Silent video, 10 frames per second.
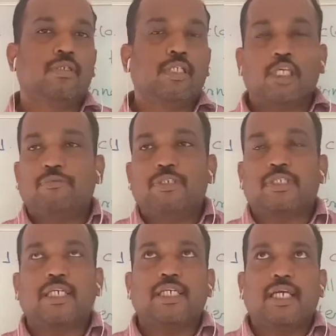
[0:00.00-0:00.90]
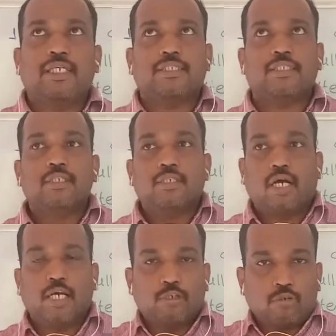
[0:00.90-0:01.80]
If you say yes,
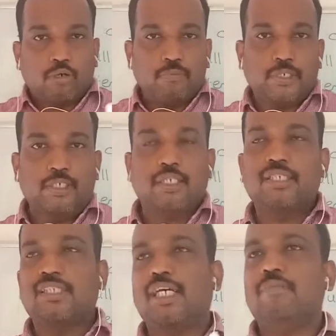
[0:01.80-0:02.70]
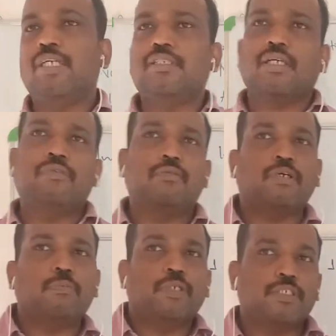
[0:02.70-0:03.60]
are you confident? Yes, I am
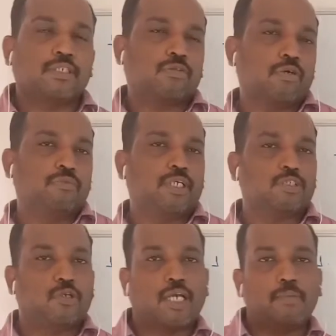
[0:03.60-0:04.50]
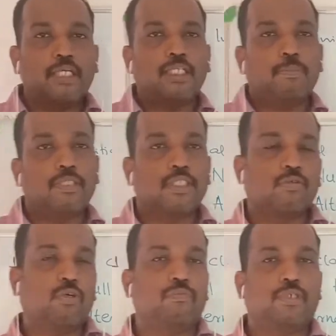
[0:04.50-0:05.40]
75% confident, or I am 80%
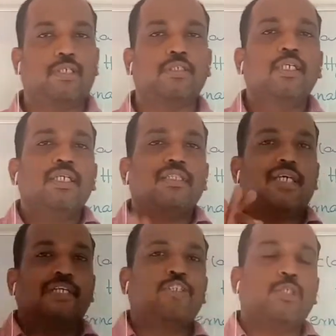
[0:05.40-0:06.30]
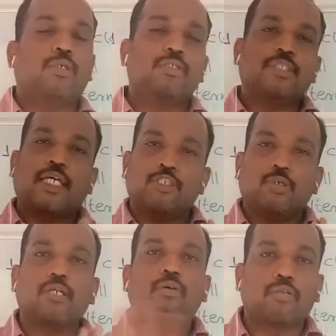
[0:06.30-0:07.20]
confident. That shows that you
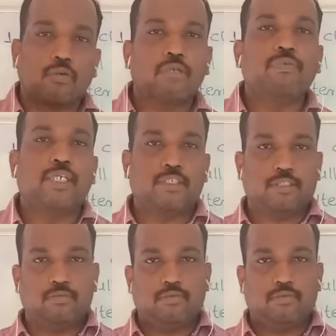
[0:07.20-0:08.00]
are not confident.